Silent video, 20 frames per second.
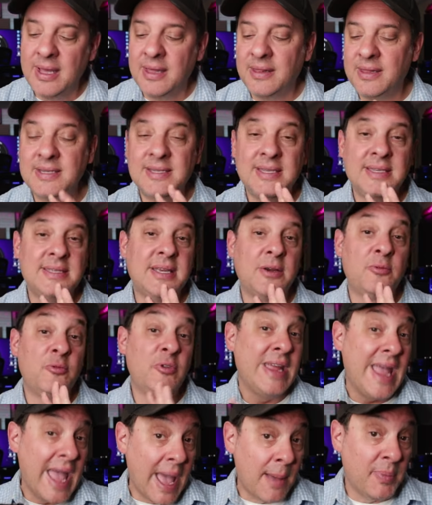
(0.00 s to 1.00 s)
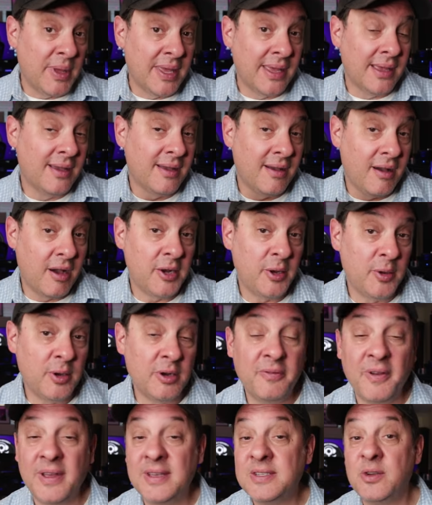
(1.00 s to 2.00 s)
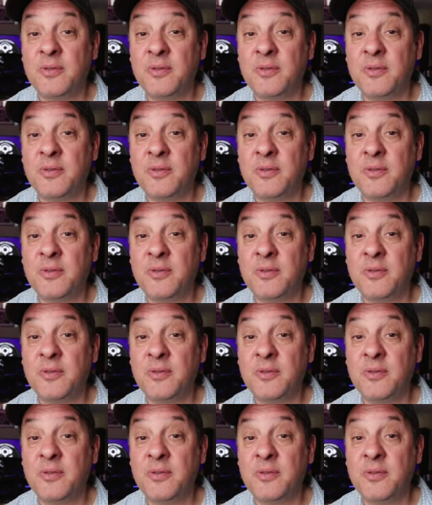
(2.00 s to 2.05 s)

This is a reamping audio interface.